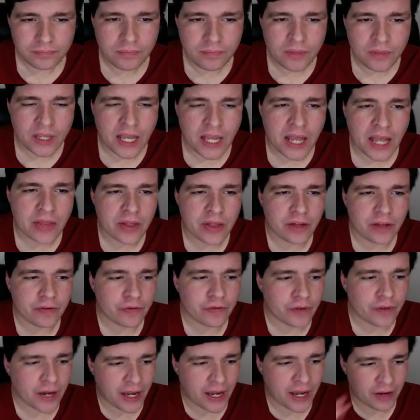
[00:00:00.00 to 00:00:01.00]
and then
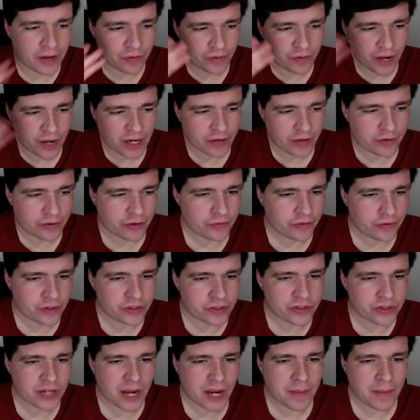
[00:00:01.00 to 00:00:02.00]
again, finally, for the
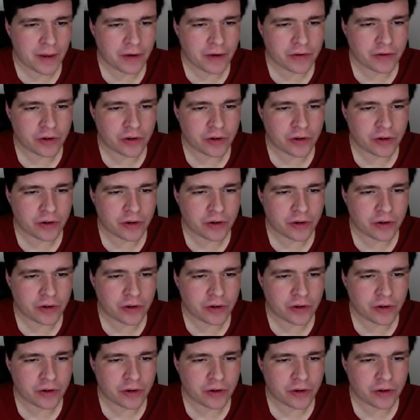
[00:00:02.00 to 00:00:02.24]
first time ever,